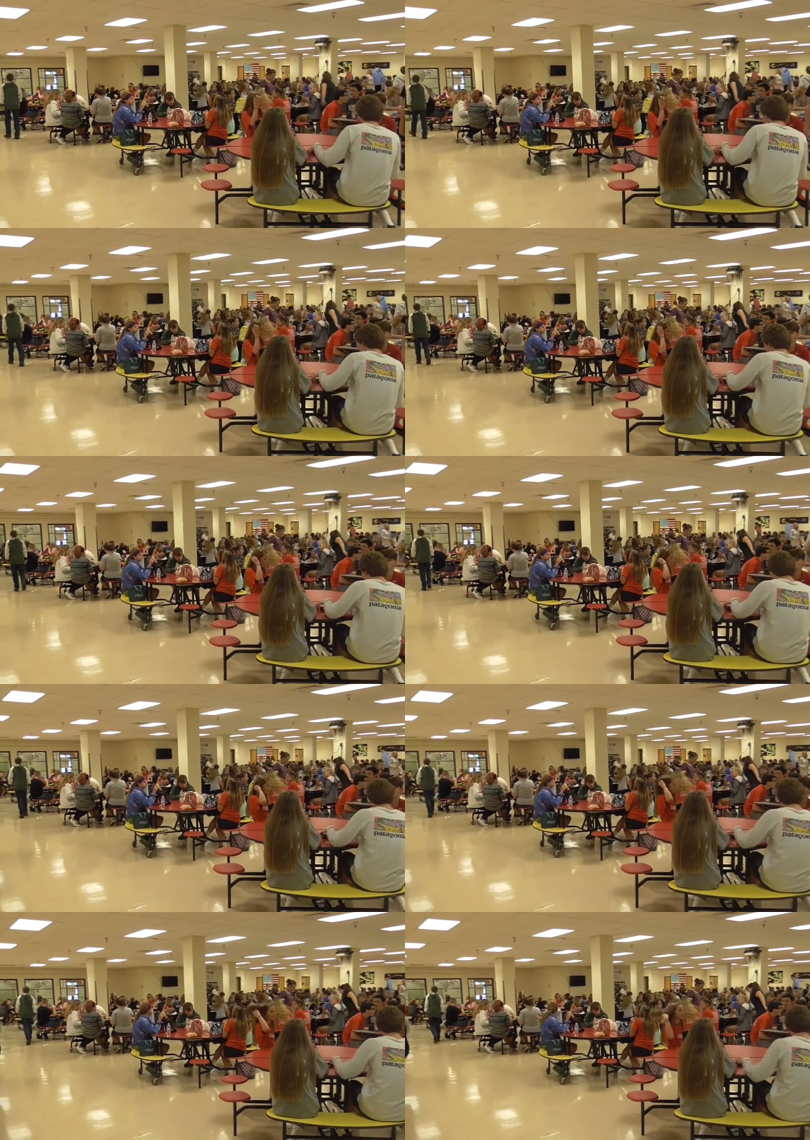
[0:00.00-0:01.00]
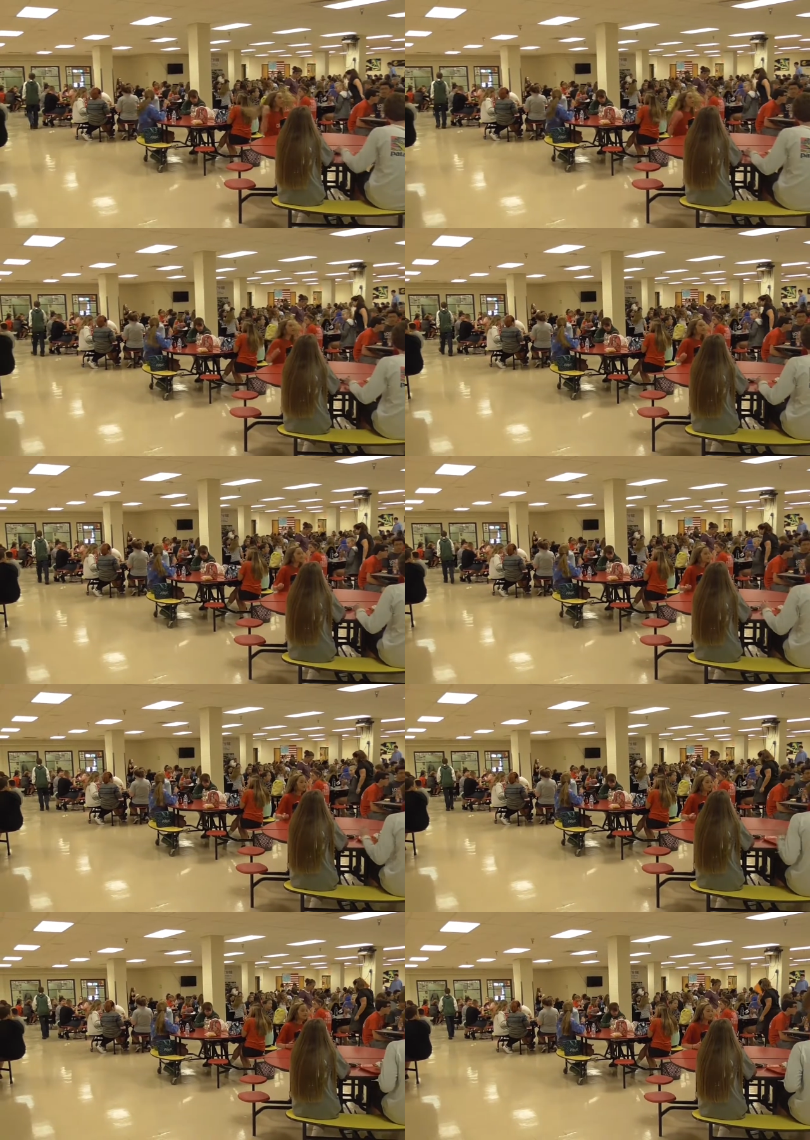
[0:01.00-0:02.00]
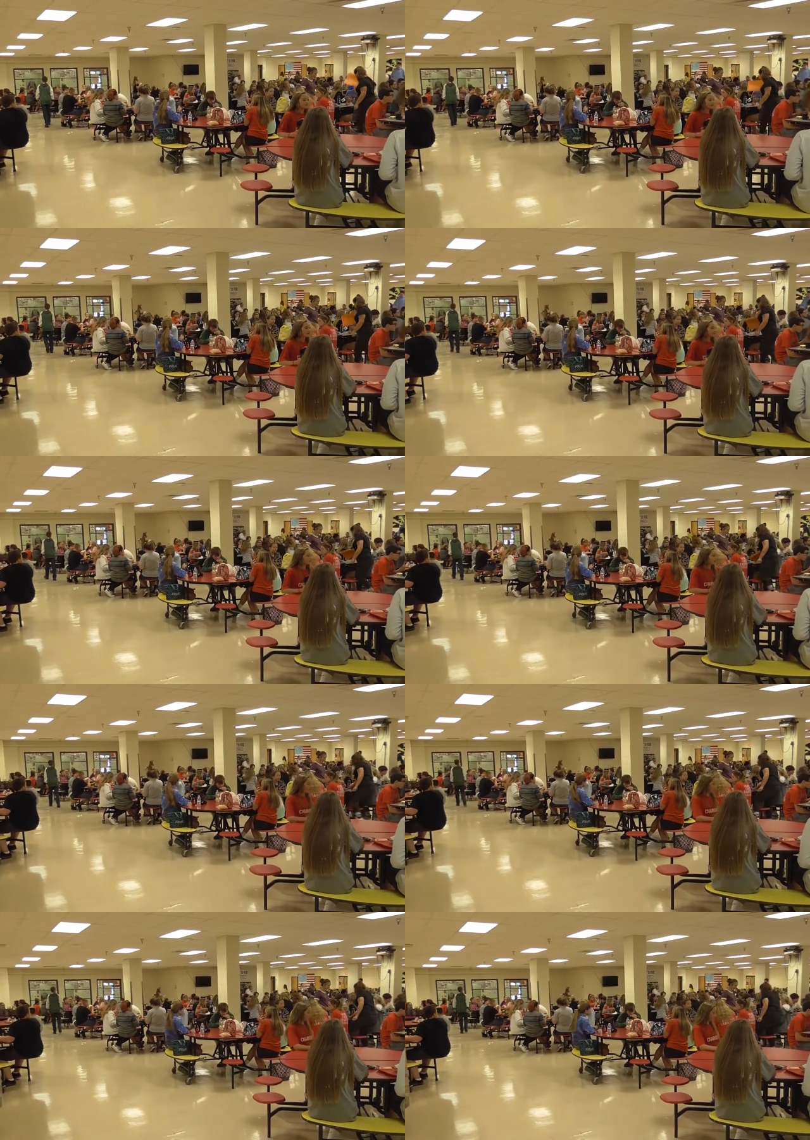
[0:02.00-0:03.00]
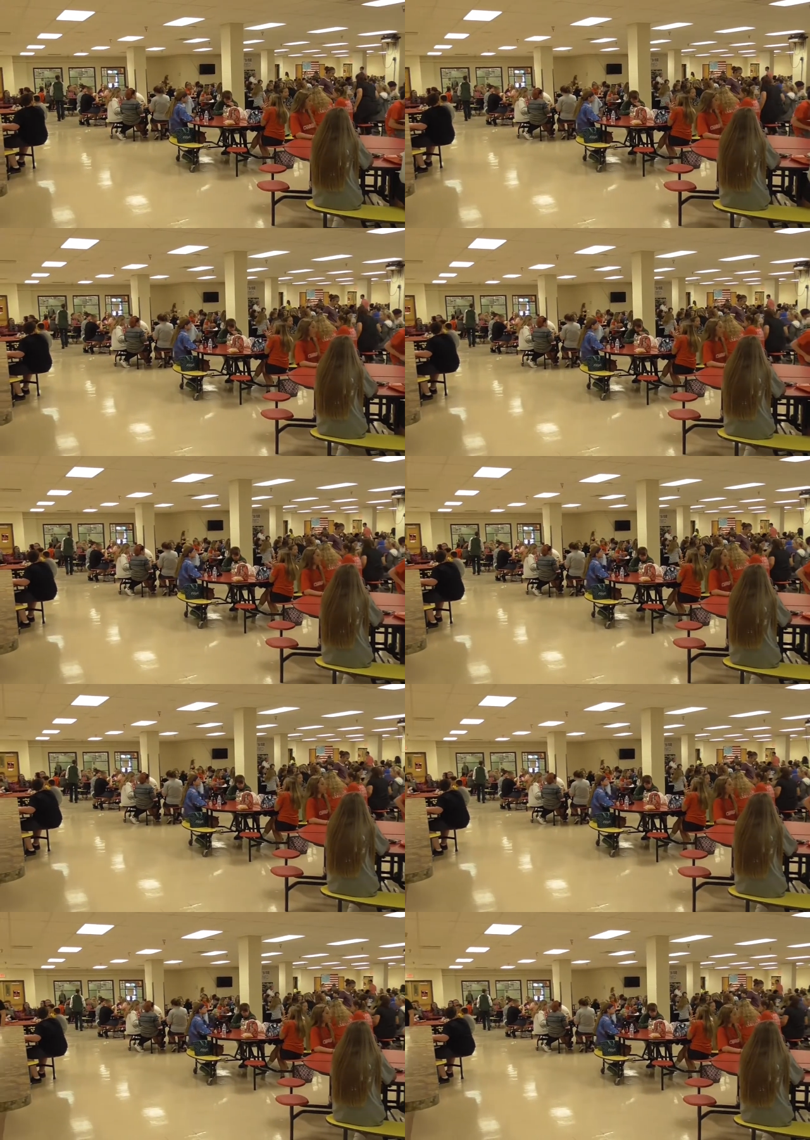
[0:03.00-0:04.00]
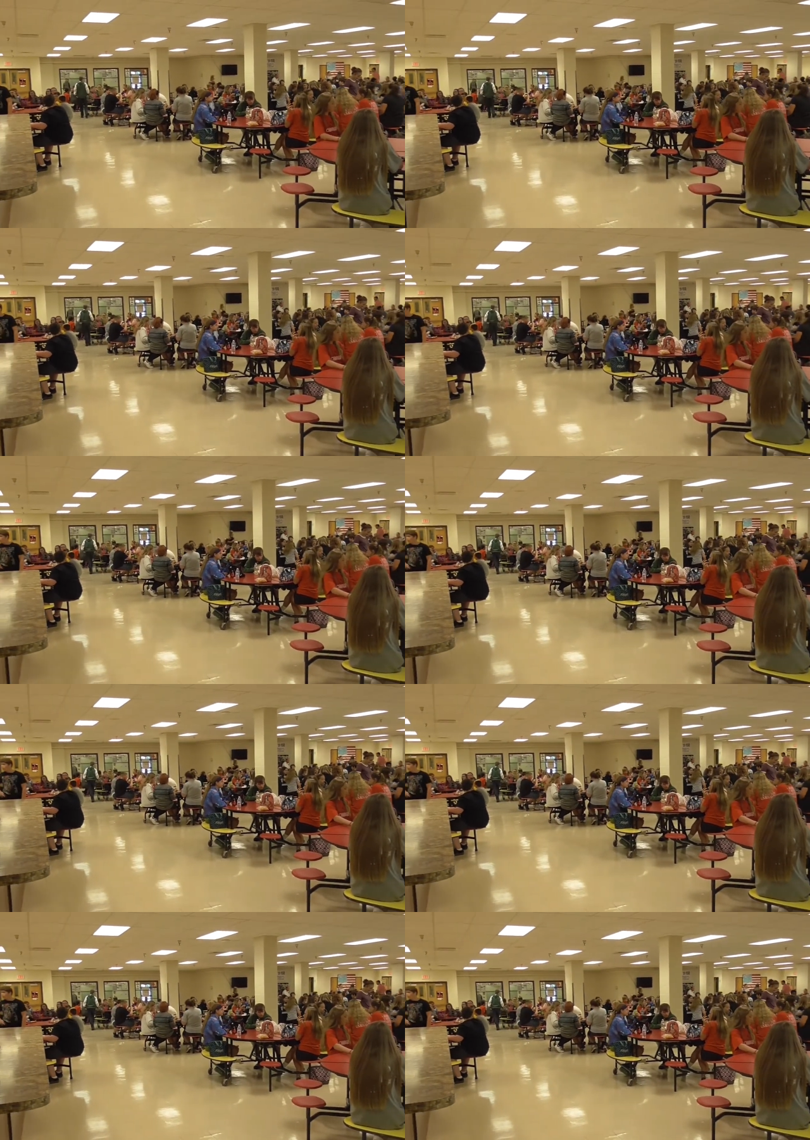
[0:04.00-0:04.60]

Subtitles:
(no speaker visible)